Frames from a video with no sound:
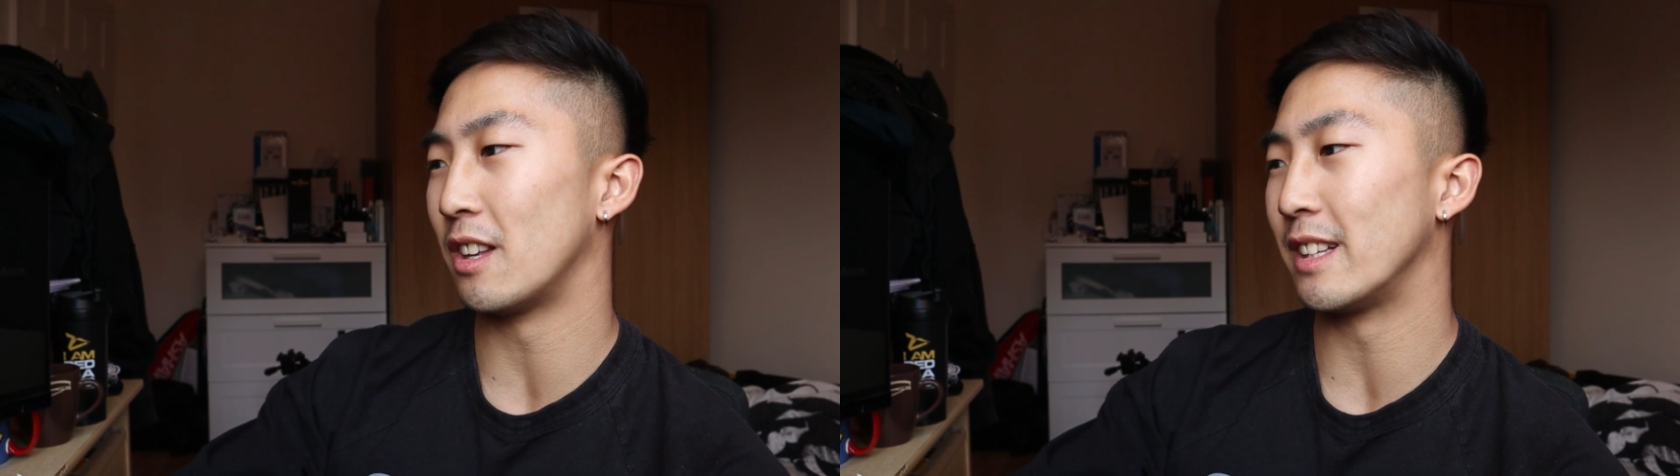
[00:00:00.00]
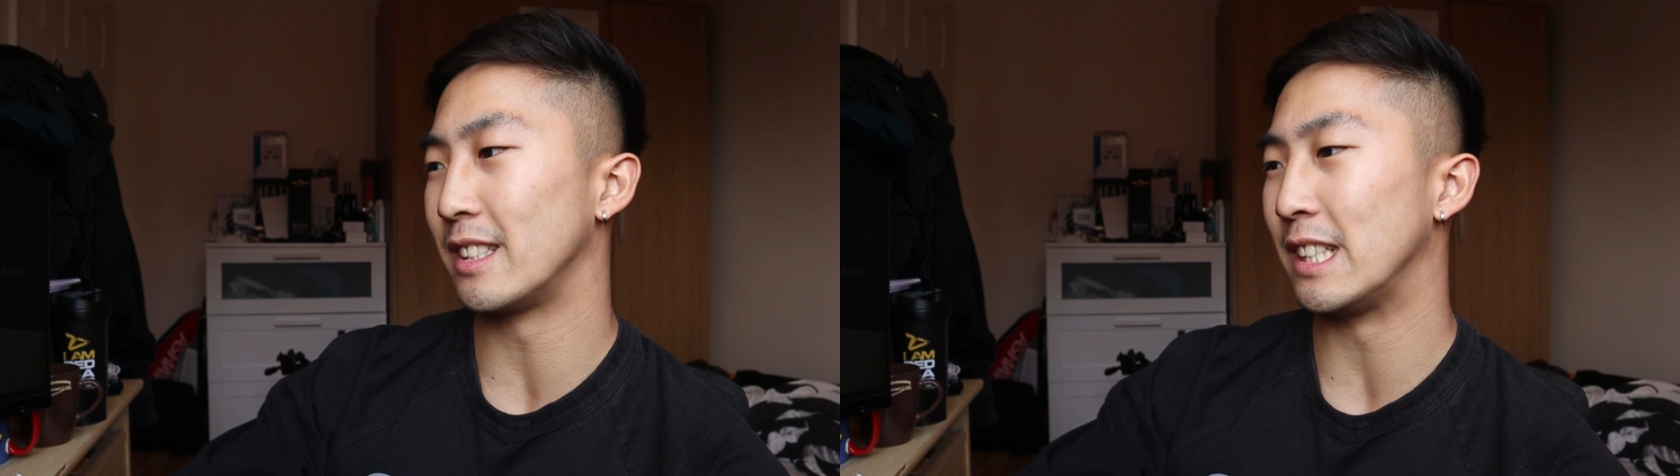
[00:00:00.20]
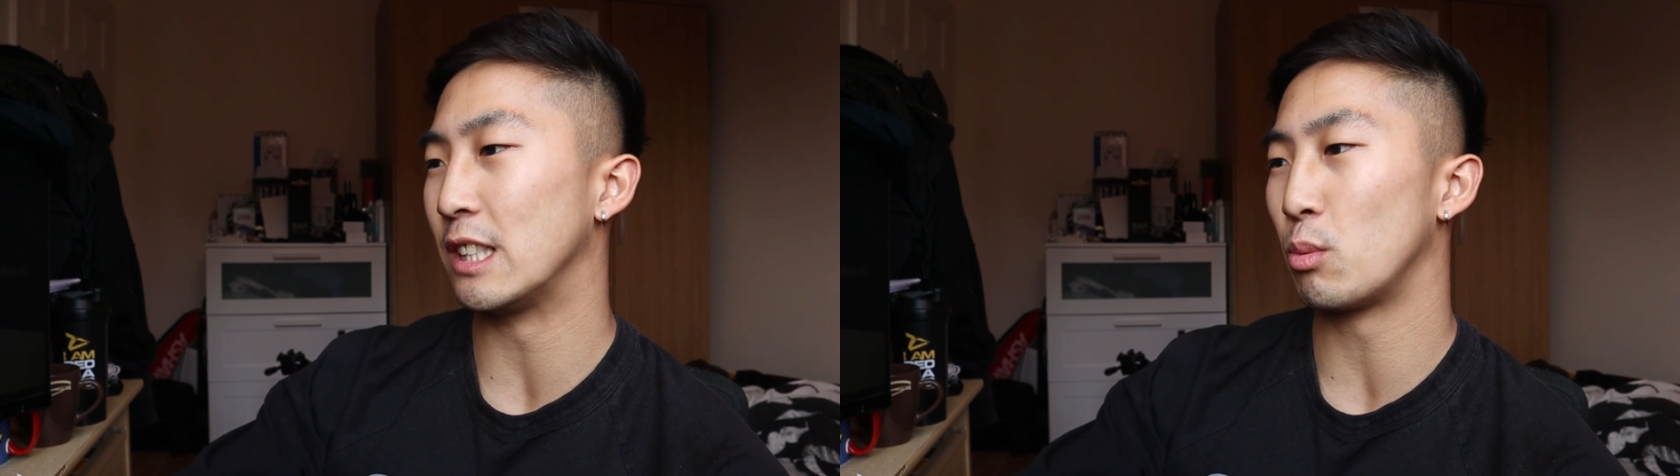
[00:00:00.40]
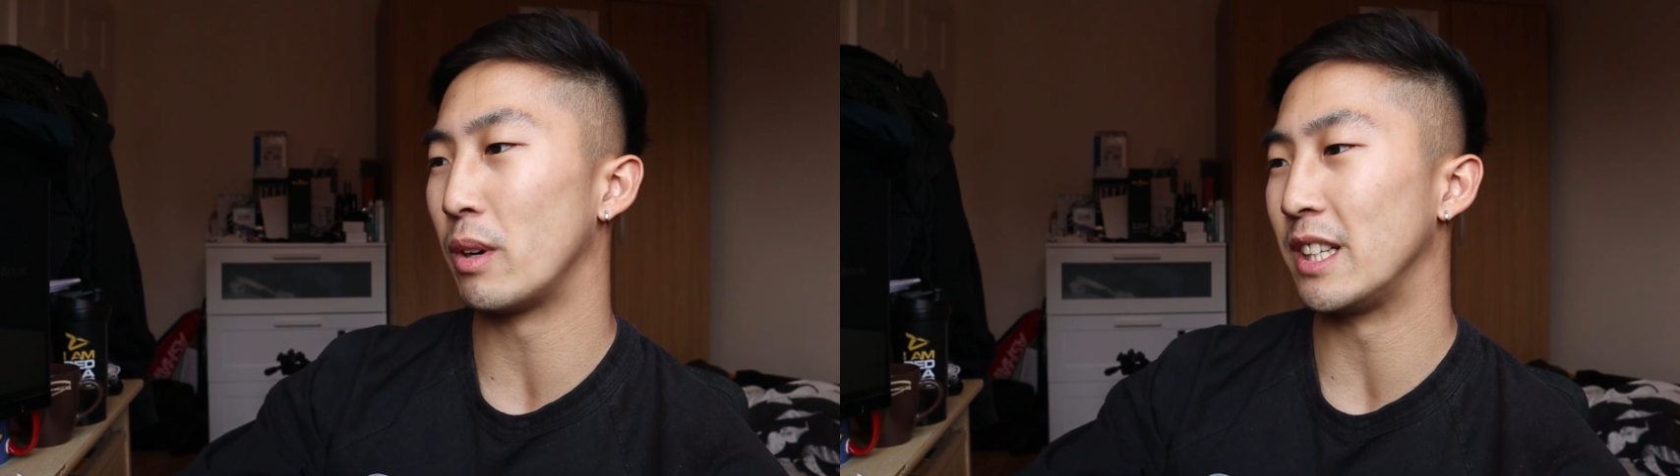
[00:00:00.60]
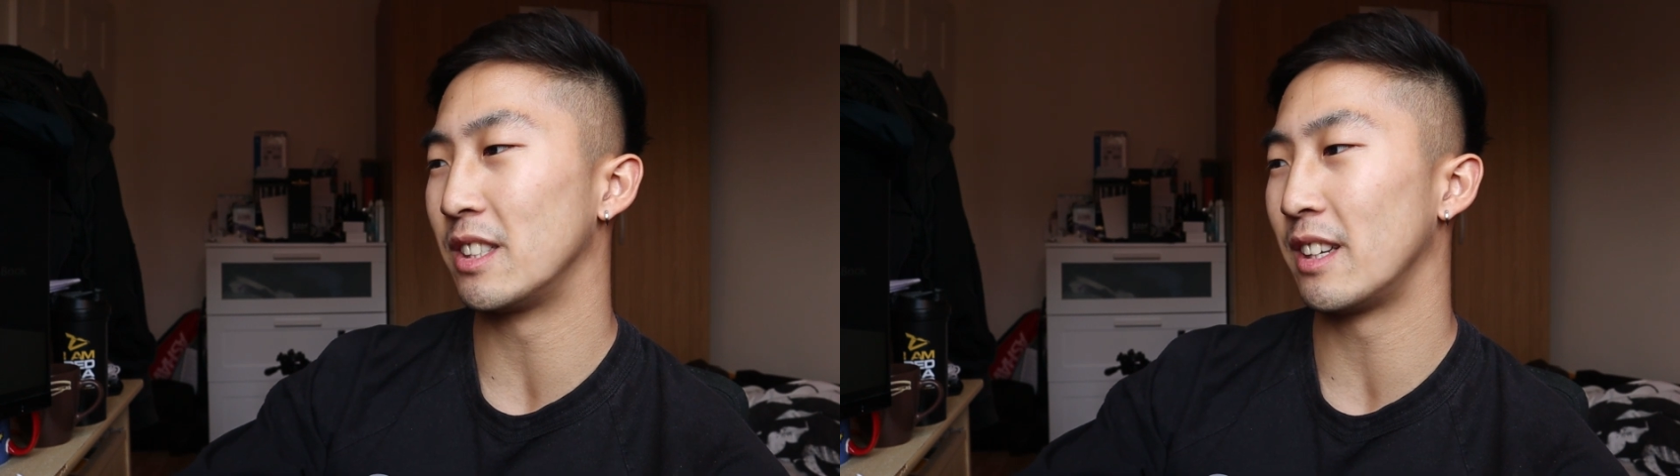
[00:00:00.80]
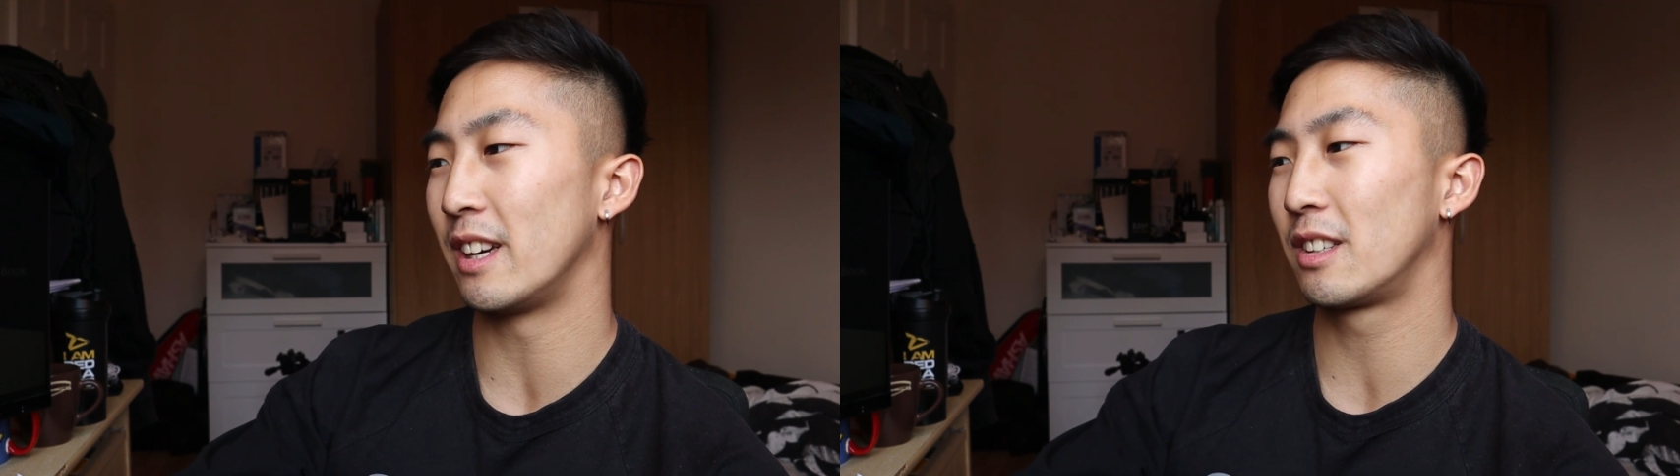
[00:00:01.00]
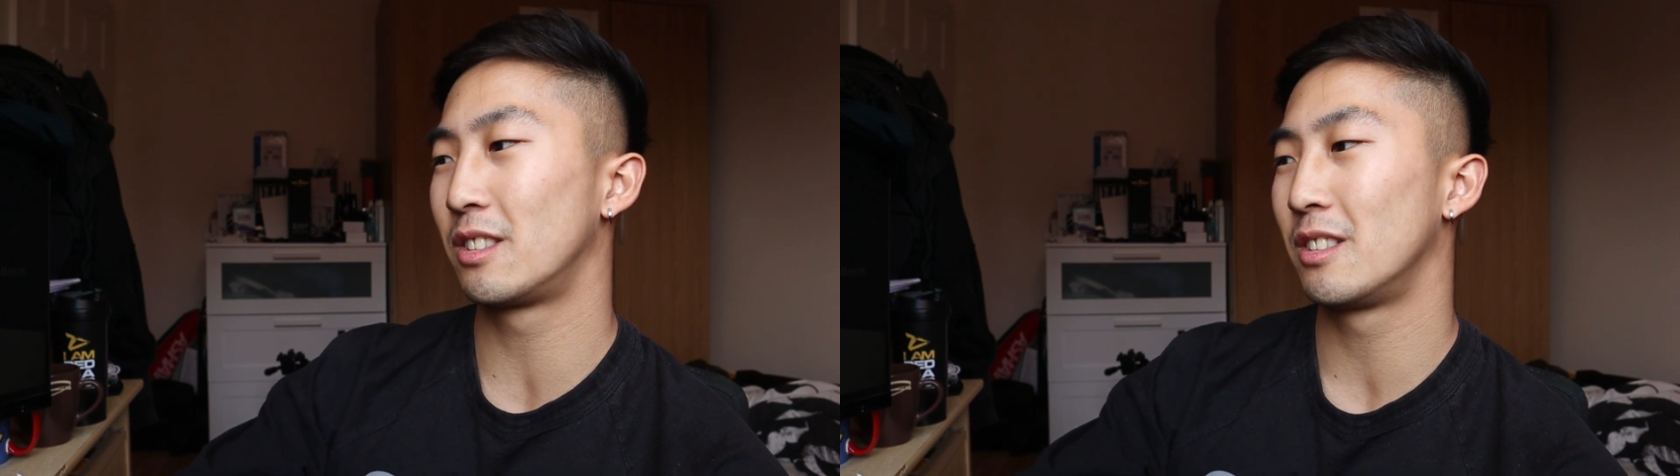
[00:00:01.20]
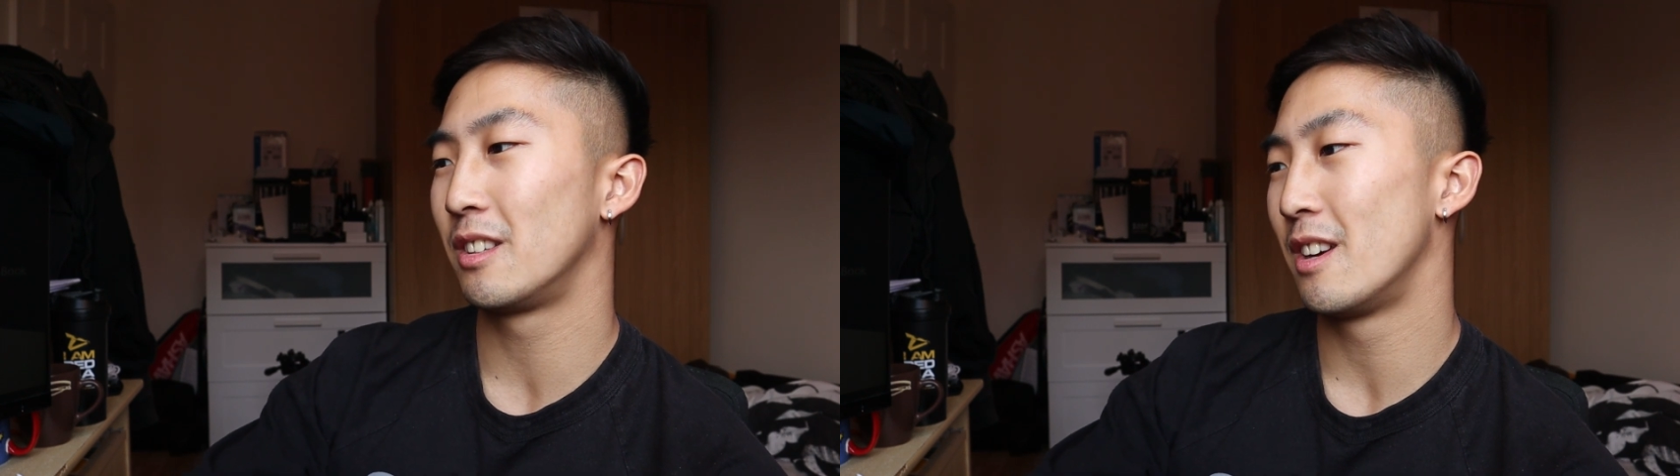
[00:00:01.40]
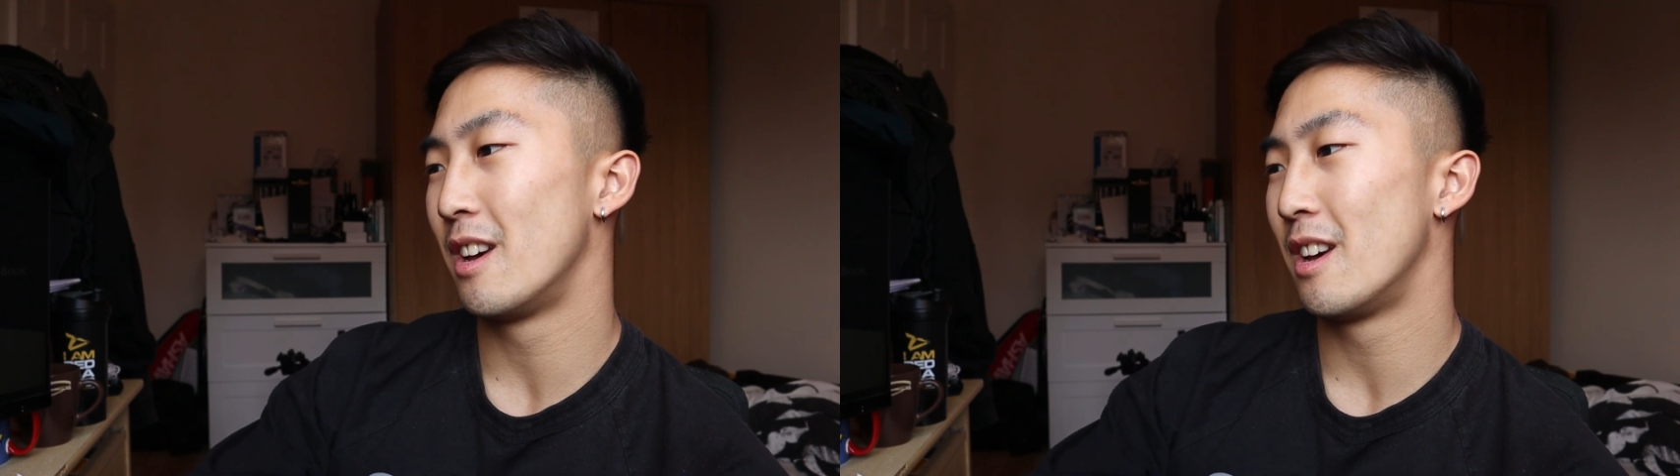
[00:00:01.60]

1926.